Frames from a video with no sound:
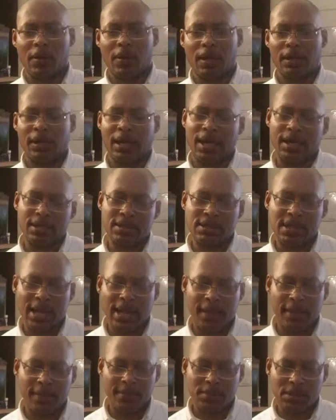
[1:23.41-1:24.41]
A lot of
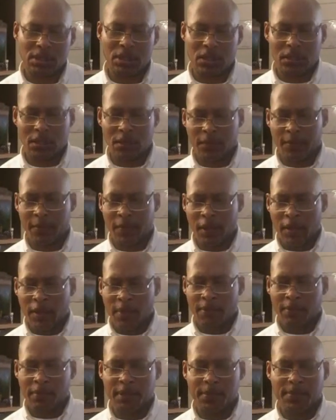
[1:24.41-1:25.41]
times
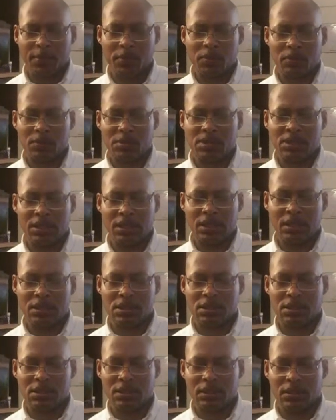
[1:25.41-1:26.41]
people tend
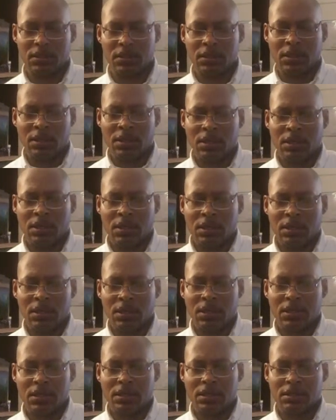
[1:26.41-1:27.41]

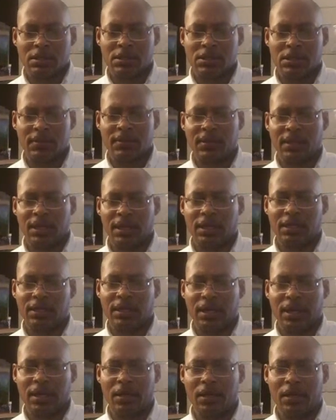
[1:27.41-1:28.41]
to think
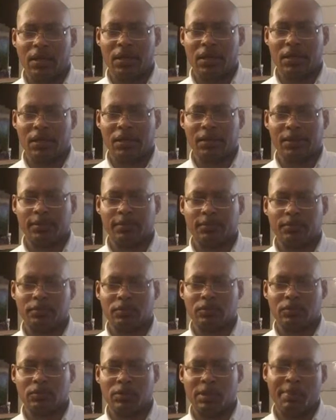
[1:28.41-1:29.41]
that
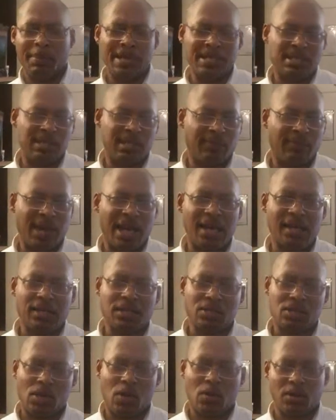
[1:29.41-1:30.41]
domestic
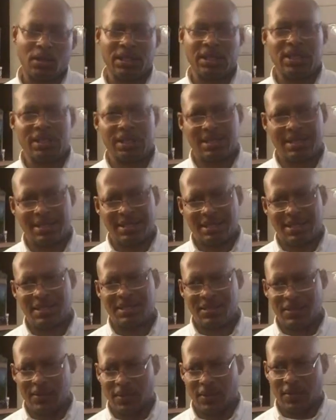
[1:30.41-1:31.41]
violence only
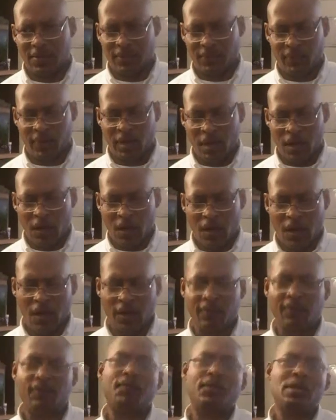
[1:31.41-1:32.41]
consists of
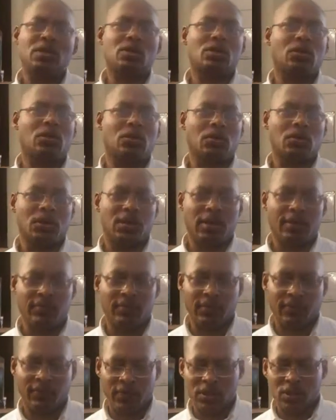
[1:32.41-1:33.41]

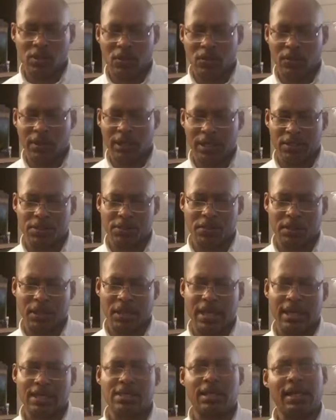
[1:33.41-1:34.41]
physical nature,
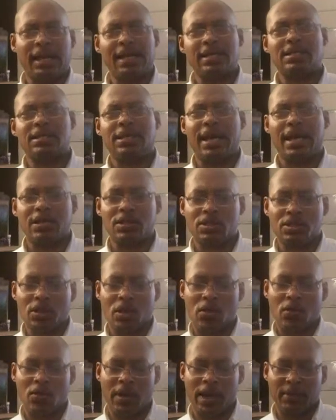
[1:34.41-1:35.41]
and that's not
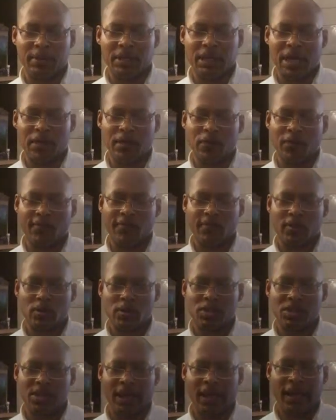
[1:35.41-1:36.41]
so. I mean, I know
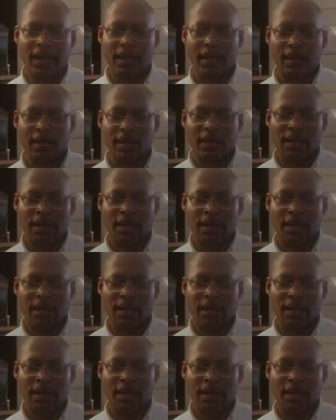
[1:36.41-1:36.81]
firsthand